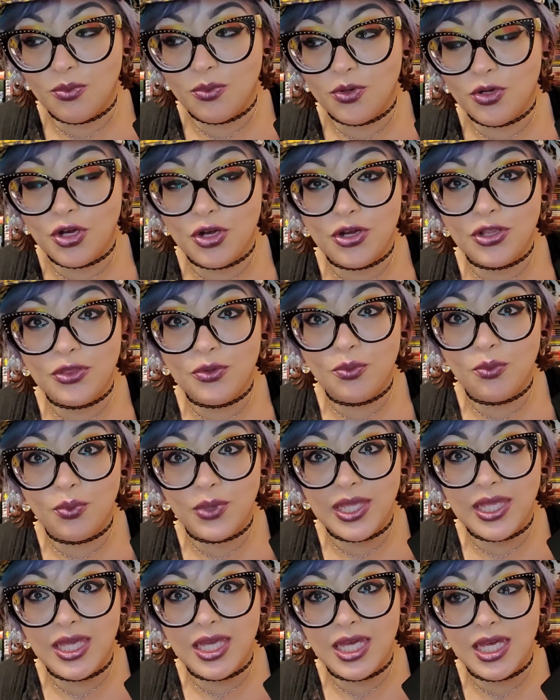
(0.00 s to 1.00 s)
during the
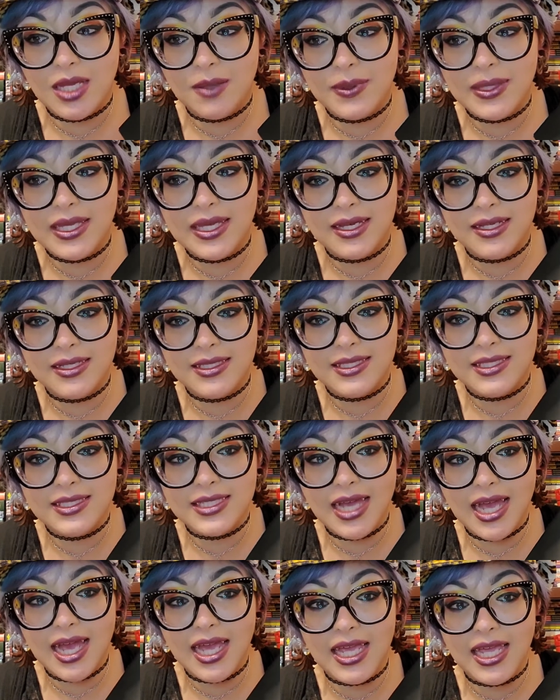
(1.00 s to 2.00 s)
week, because
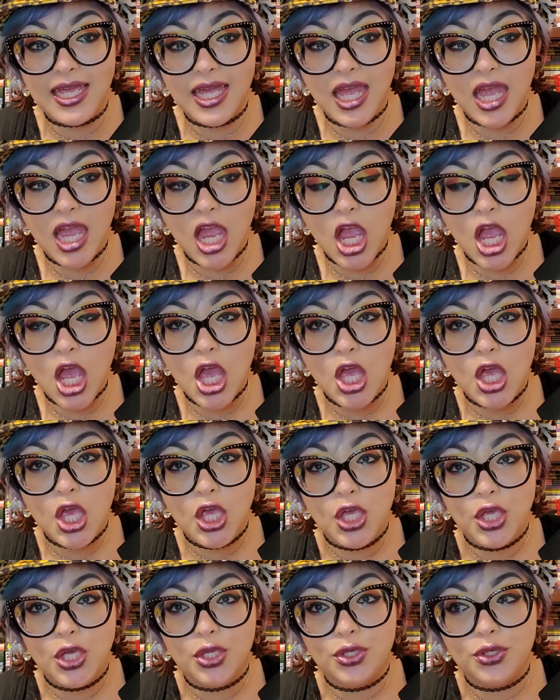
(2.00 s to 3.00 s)
I
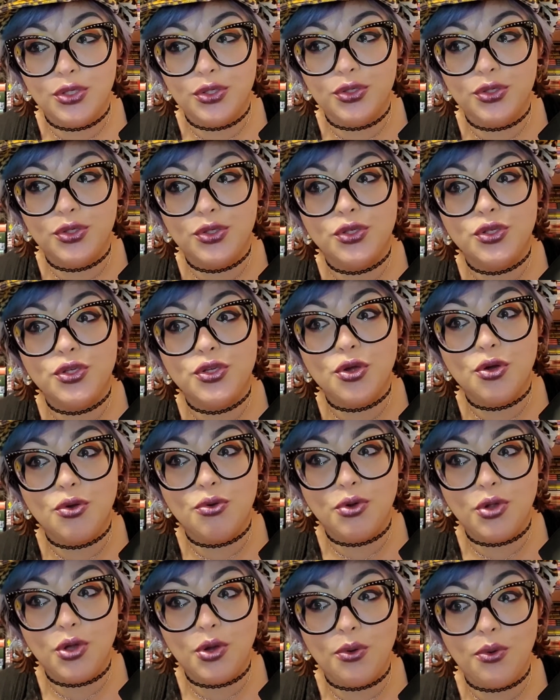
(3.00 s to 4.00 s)
don't
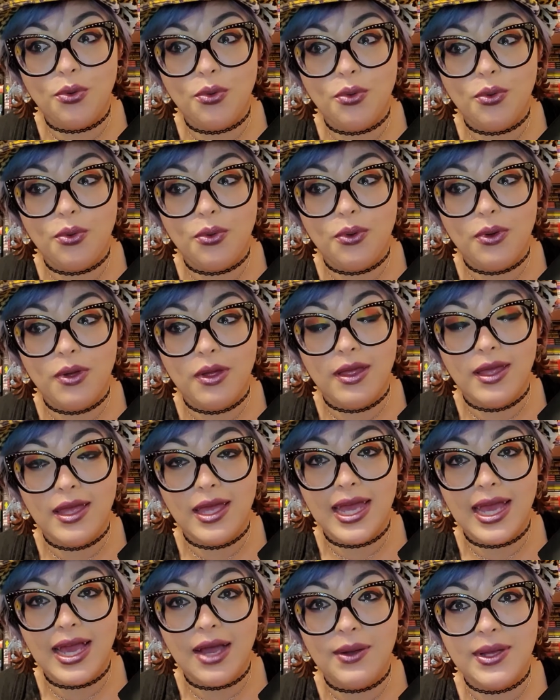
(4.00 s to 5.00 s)
know
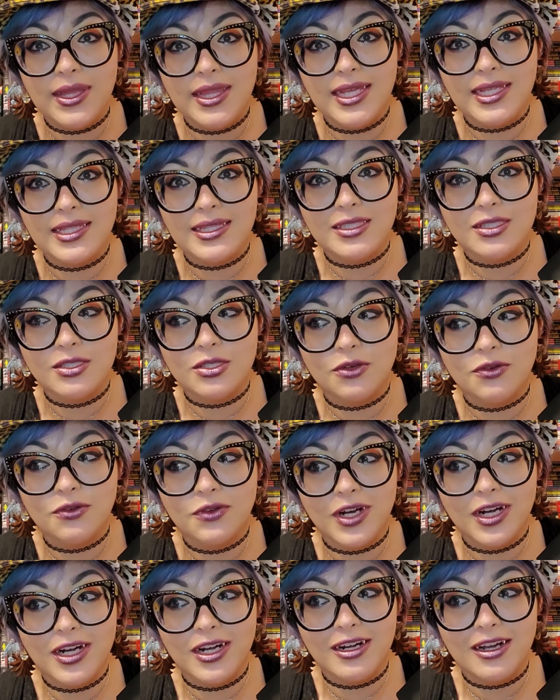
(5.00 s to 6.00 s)
how I like this so
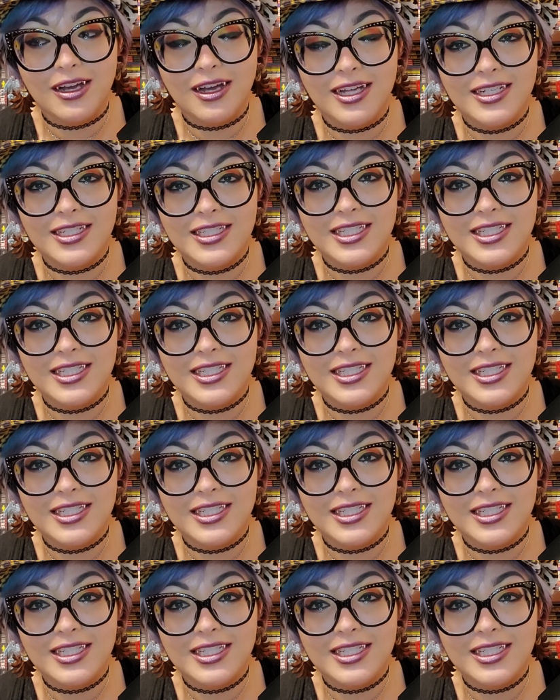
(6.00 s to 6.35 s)
far or not.